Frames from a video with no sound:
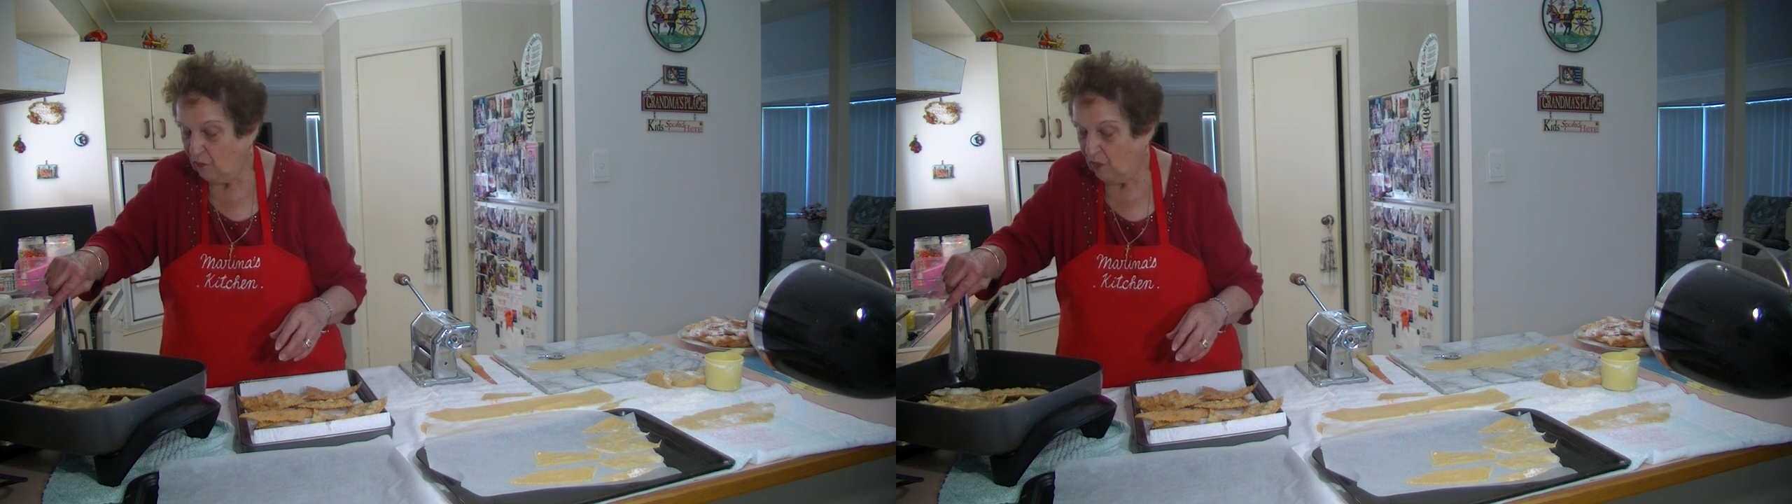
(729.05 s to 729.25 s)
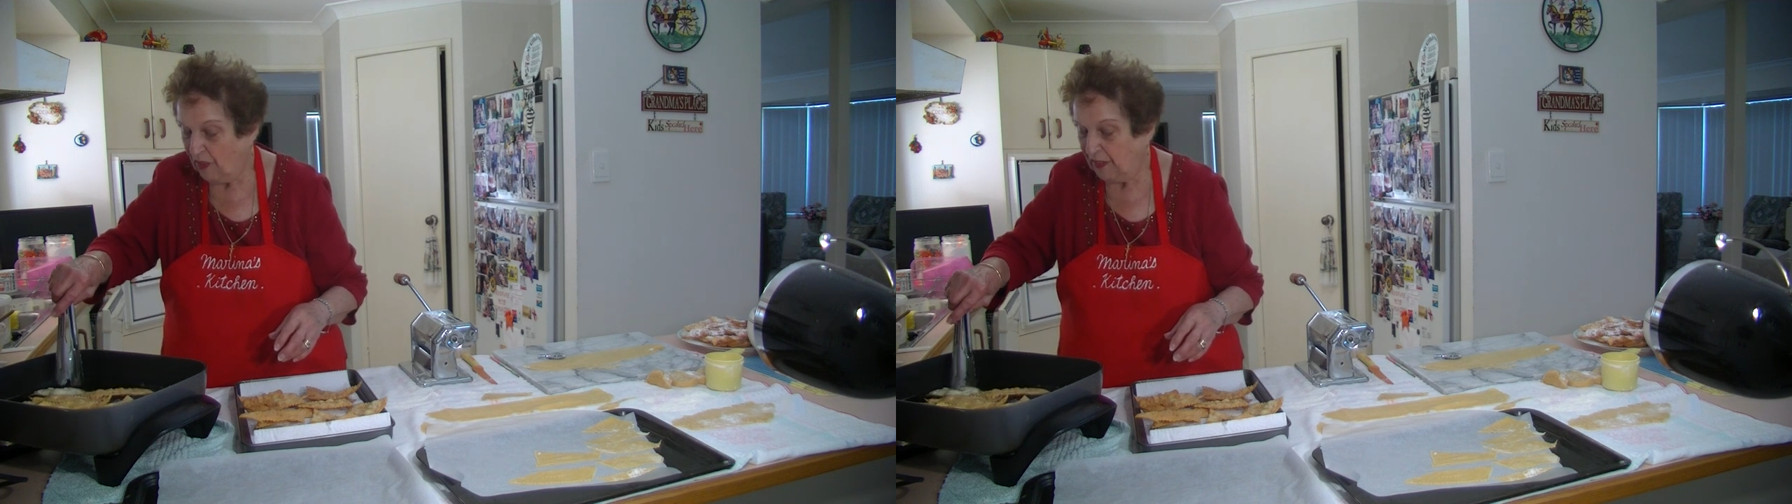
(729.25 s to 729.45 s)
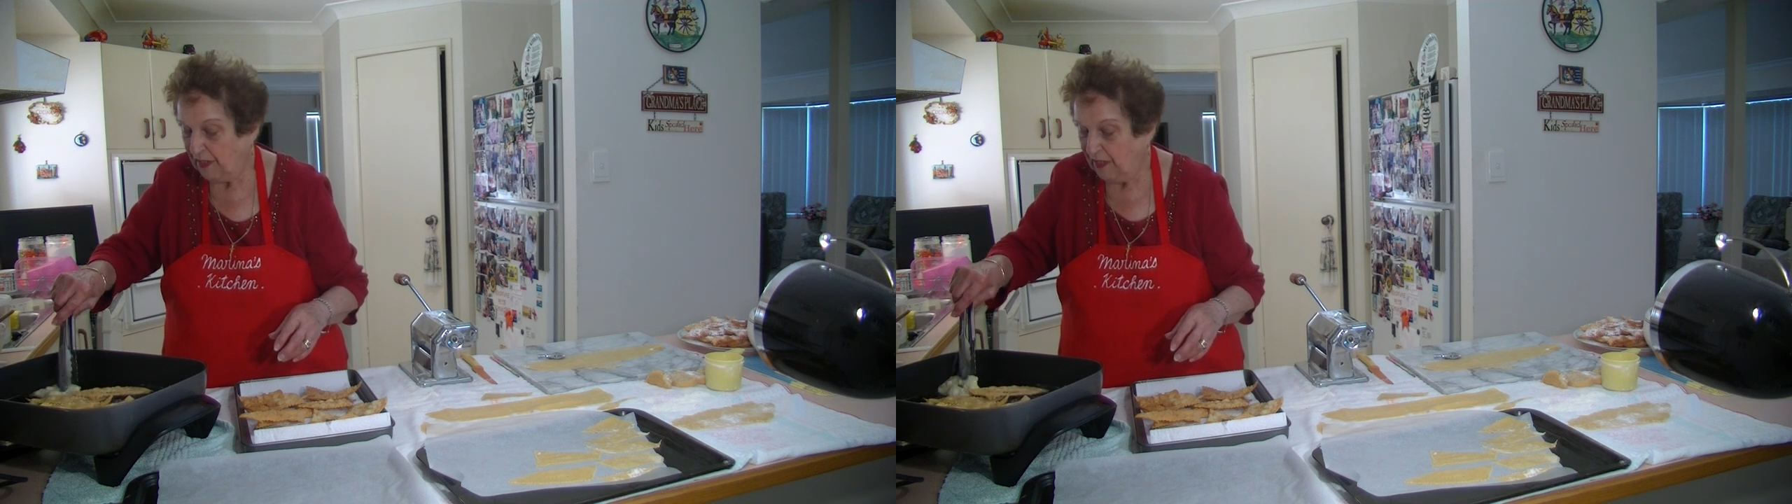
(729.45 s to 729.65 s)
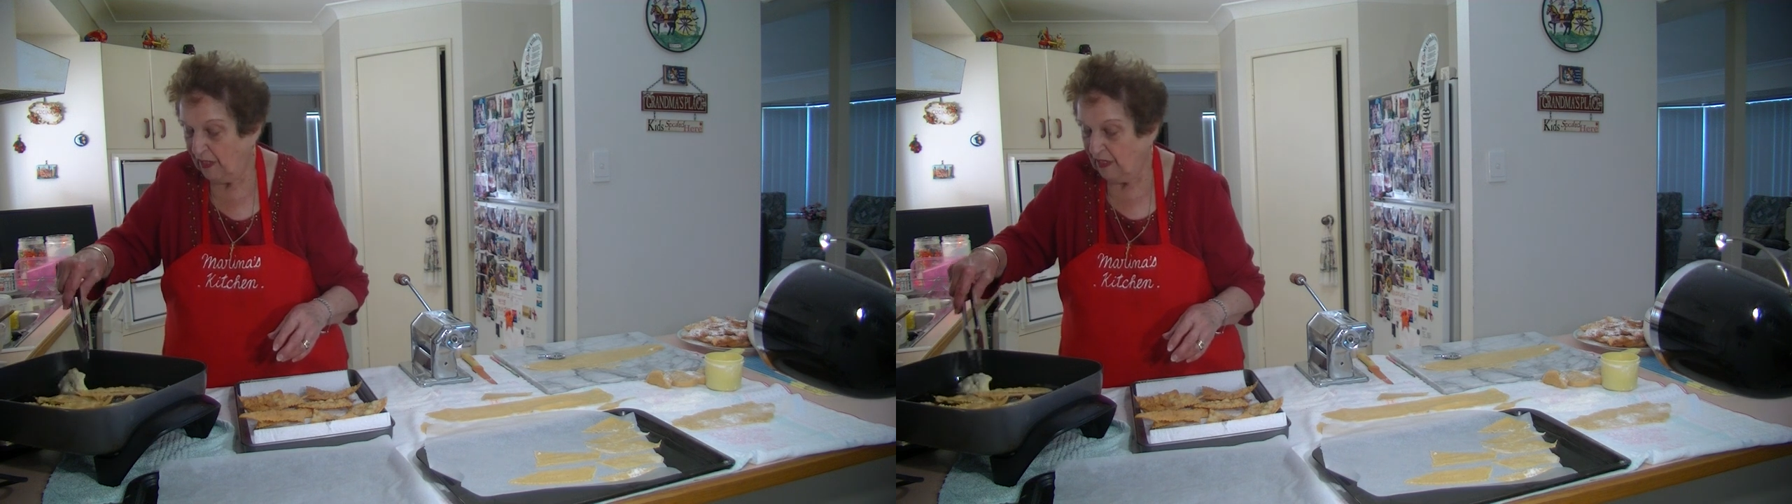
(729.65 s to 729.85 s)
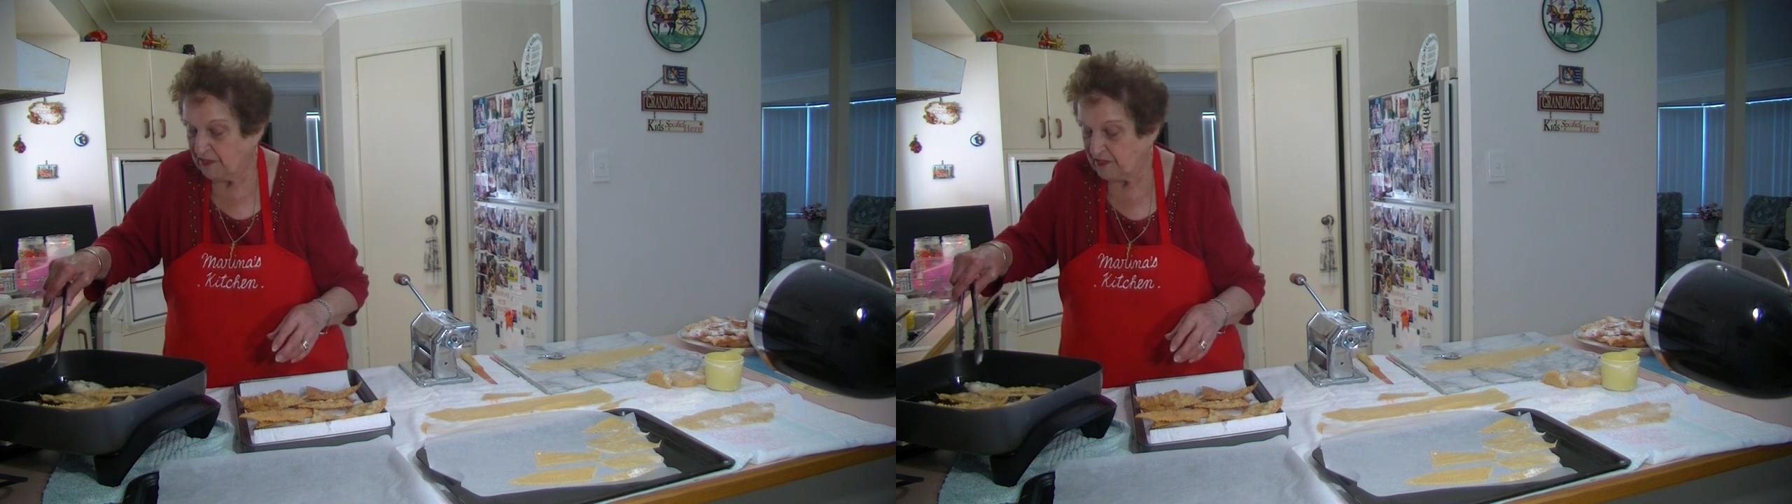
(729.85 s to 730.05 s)
wine
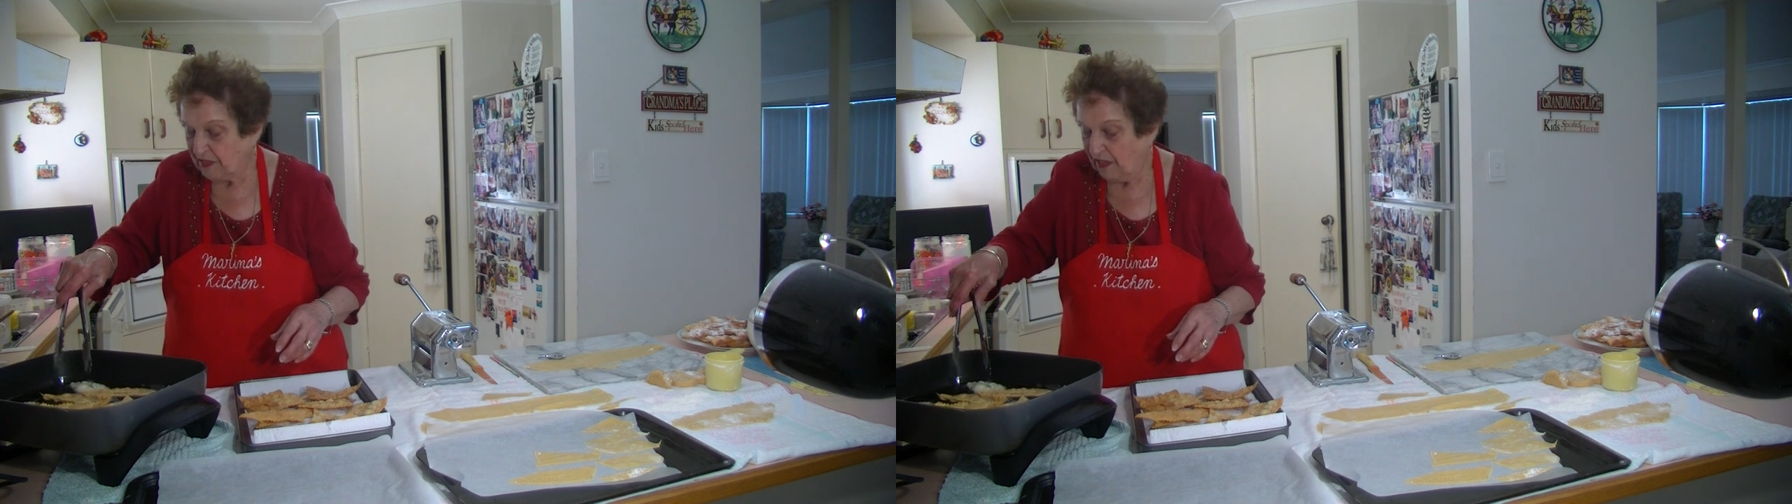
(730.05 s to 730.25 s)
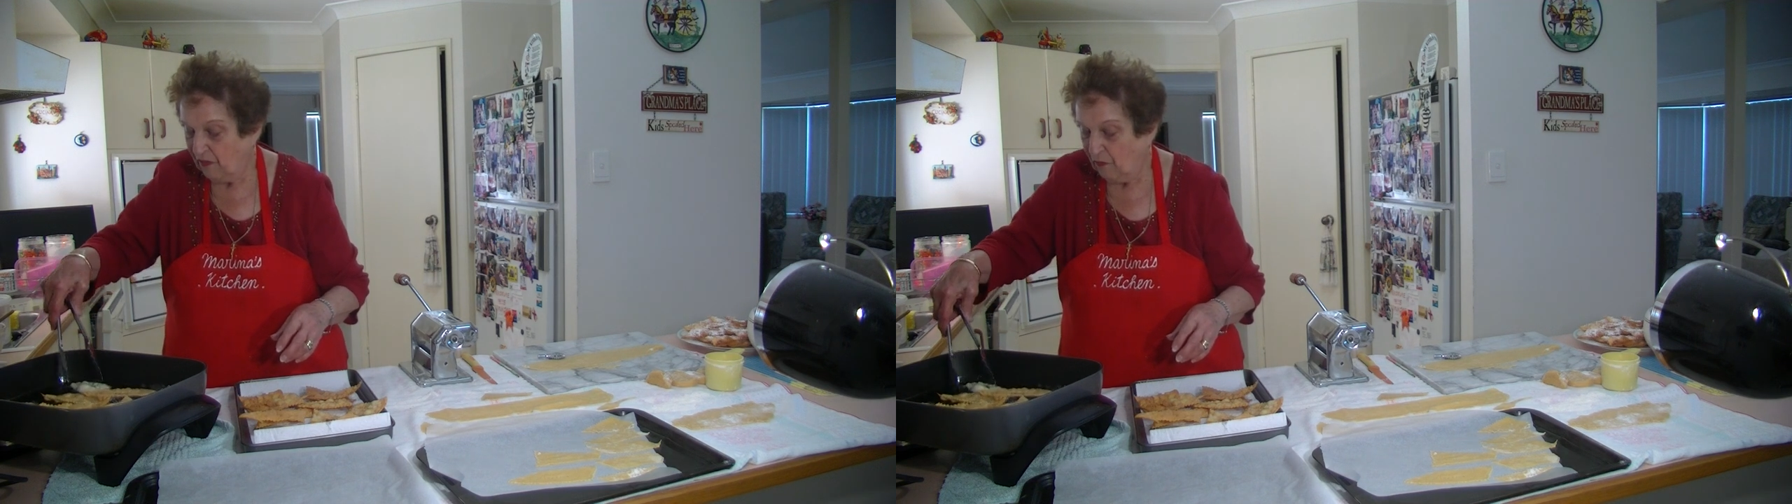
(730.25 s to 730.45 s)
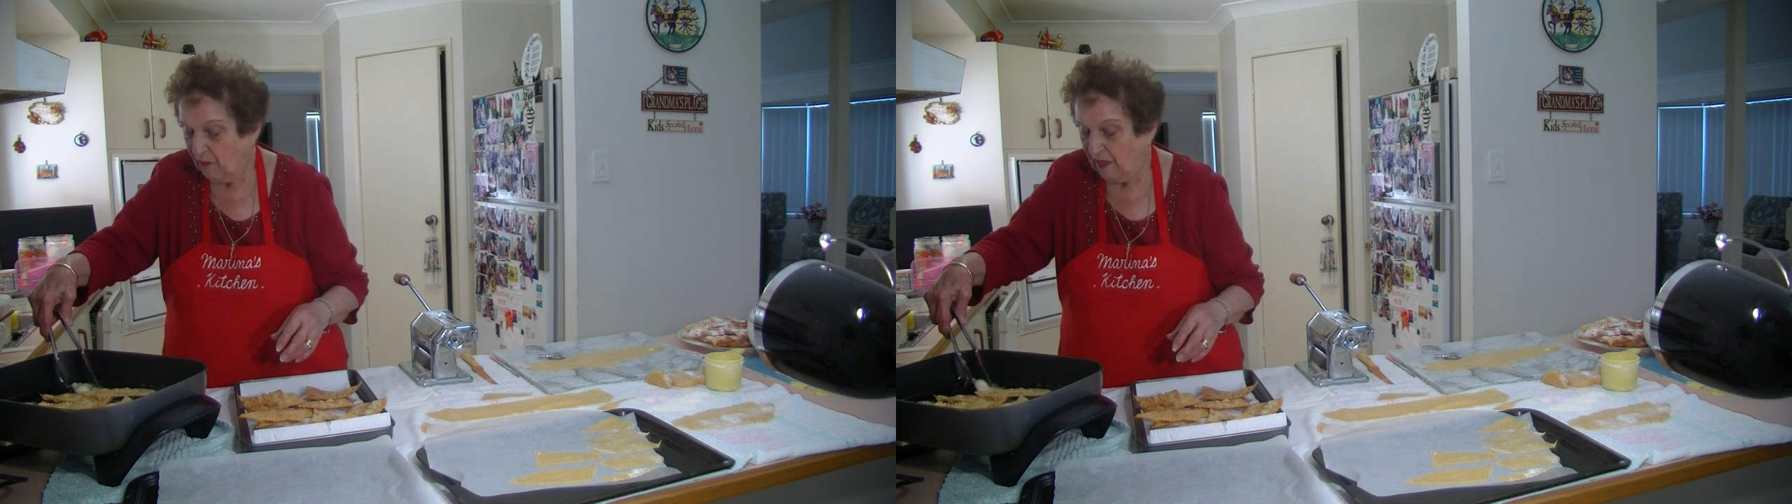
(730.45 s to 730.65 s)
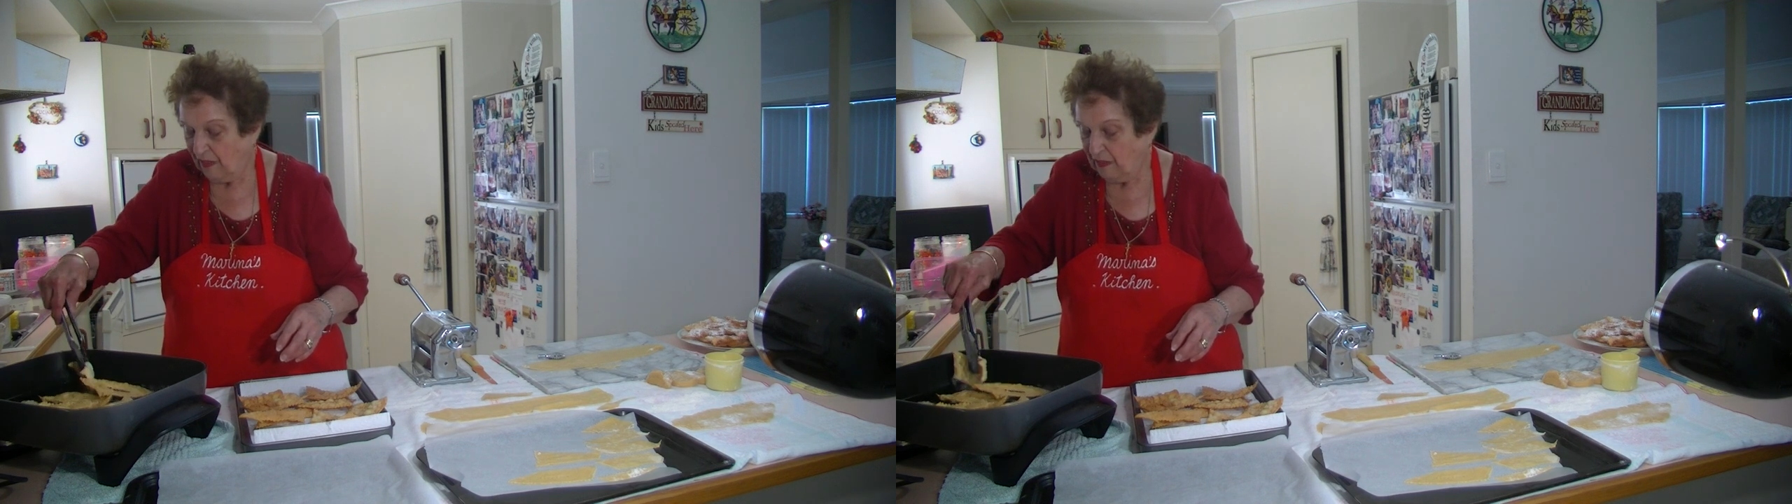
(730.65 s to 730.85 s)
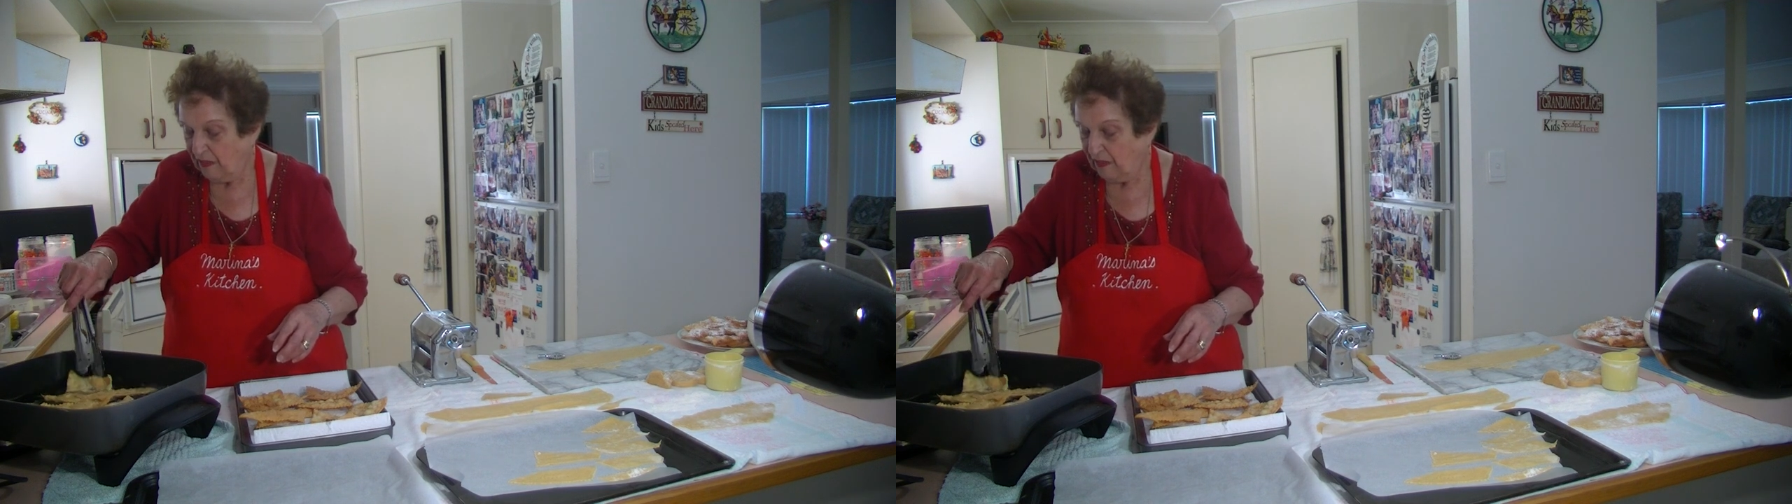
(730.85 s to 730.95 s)
so uh,